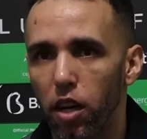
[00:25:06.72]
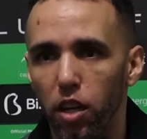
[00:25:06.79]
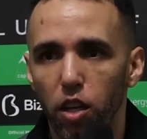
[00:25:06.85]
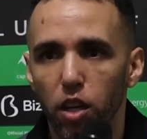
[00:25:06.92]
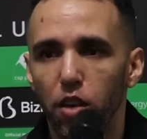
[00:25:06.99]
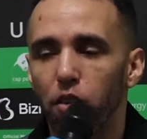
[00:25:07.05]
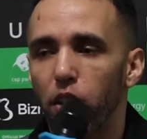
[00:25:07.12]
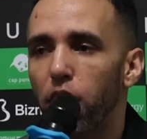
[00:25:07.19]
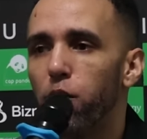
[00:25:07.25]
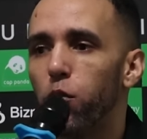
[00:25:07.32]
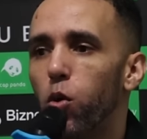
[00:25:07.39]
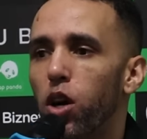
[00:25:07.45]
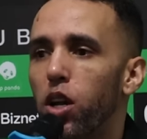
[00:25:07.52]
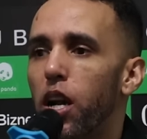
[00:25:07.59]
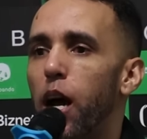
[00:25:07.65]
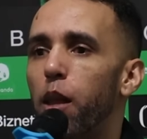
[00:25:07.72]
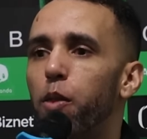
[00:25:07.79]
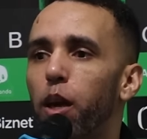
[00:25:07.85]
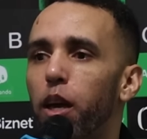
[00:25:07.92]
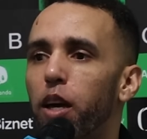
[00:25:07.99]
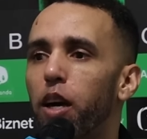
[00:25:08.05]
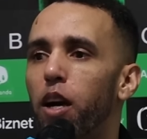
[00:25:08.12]
Good evening, everyone. I
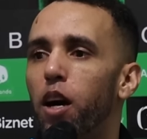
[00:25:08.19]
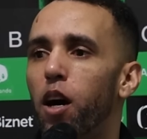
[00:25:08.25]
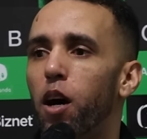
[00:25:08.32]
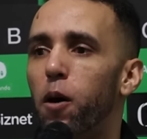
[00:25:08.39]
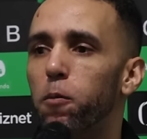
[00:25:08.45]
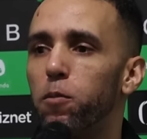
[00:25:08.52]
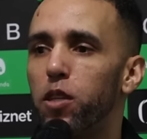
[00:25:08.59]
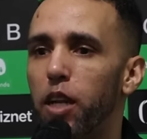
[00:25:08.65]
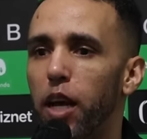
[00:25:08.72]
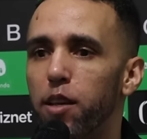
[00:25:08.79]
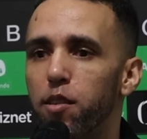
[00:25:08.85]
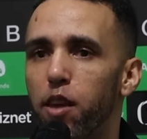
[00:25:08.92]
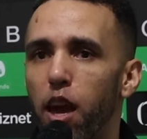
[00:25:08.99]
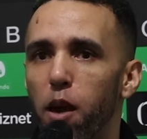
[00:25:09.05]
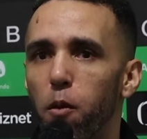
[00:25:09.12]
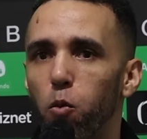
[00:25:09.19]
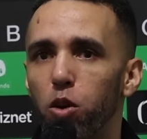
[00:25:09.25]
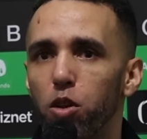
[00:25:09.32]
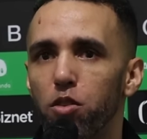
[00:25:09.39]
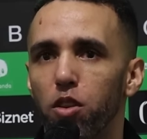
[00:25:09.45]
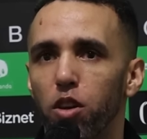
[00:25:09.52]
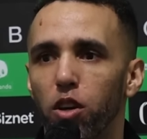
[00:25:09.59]
think tonight's game
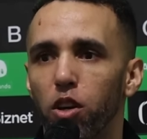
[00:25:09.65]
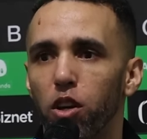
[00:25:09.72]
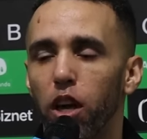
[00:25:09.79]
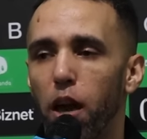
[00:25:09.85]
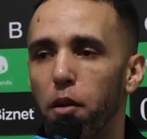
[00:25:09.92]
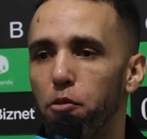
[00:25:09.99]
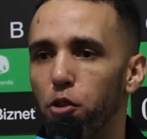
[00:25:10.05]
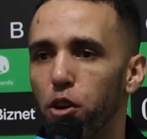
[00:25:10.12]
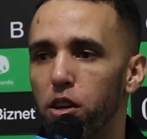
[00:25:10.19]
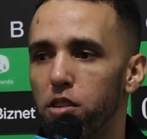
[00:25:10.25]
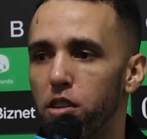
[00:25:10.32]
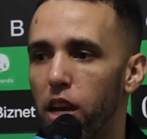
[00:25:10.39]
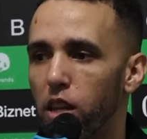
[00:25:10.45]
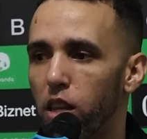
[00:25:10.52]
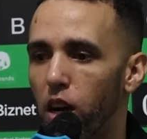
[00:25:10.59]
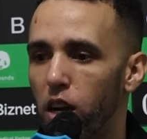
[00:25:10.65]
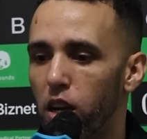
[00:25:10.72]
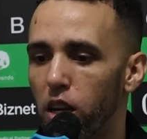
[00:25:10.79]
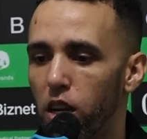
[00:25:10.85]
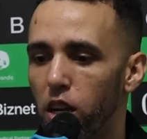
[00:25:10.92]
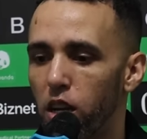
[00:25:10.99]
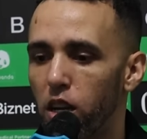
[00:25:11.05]
was a good game for us. I
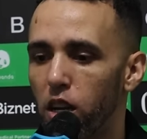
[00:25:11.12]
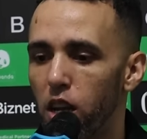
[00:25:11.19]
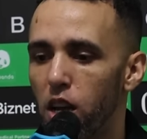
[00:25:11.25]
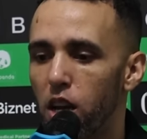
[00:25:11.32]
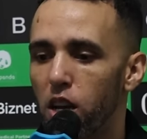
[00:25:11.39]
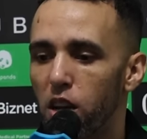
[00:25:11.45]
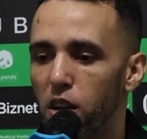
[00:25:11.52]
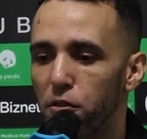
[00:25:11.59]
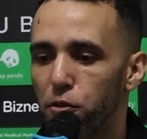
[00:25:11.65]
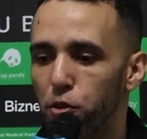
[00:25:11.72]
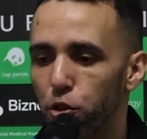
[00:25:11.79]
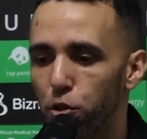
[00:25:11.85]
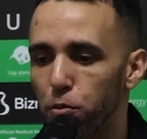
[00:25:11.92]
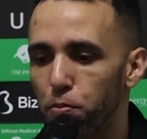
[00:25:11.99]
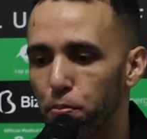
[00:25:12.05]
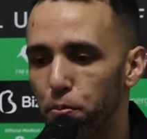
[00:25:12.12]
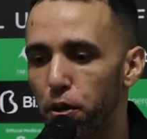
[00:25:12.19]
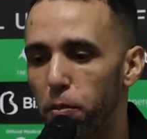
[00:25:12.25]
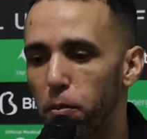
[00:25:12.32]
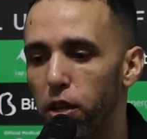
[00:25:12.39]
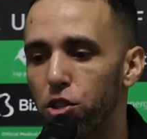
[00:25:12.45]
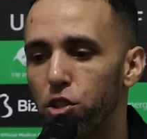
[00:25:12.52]
thought for
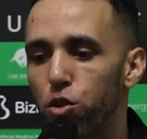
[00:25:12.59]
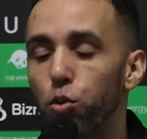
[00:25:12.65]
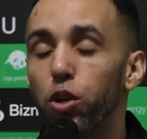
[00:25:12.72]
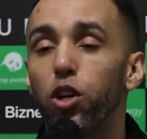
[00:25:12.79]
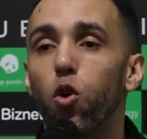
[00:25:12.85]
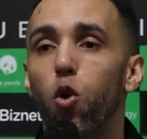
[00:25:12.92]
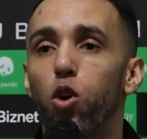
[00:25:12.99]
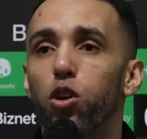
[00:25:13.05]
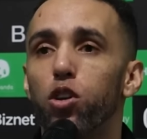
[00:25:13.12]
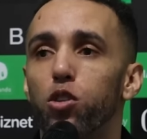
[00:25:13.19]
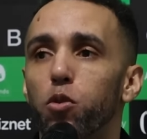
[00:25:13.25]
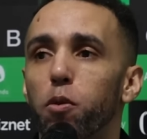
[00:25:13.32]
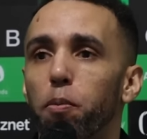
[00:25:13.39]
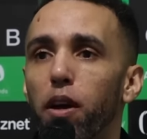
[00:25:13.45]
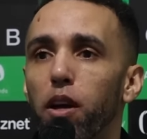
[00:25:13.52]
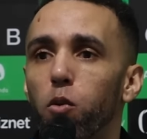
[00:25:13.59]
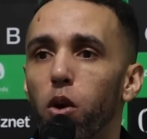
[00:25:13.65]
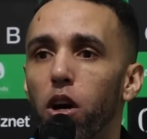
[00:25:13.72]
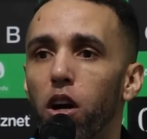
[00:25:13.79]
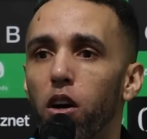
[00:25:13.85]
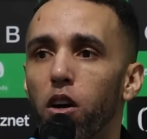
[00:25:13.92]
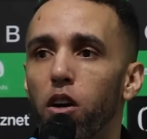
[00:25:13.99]
pretty much three quarters we played
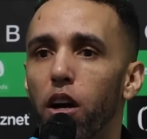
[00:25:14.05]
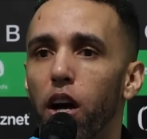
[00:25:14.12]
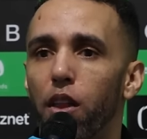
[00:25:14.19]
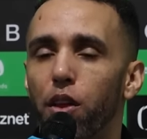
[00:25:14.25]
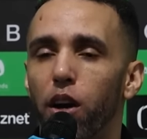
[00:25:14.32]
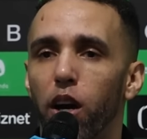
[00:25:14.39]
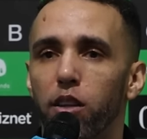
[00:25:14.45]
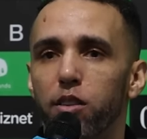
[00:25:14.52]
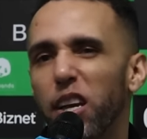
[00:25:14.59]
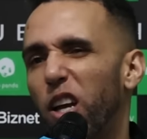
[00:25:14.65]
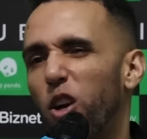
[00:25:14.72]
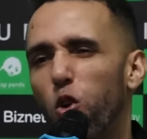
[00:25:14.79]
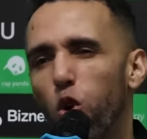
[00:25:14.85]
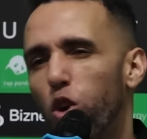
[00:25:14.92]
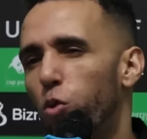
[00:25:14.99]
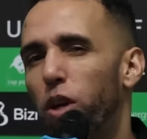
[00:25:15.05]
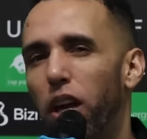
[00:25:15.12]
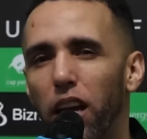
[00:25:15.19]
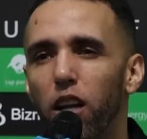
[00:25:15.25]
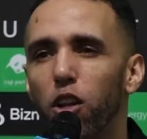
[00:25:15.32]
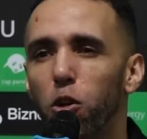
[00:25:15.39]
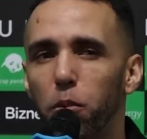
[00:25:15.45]
well. I thought second quarter we
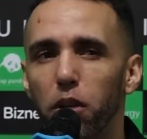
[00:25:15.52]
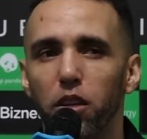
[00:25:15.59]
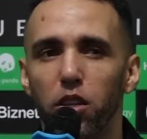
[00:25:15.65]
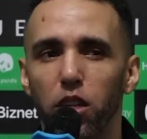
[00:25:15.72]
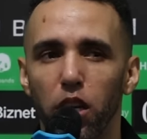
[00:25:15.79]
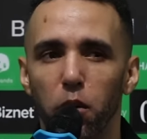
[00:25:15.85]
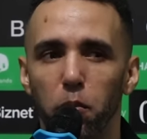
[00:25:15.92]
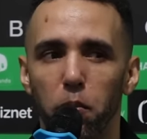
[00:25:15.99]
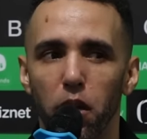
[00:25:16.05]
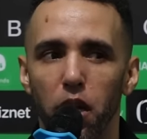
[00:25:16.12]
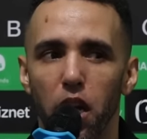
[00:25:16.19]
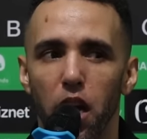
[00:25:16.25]
had a little bit of dip,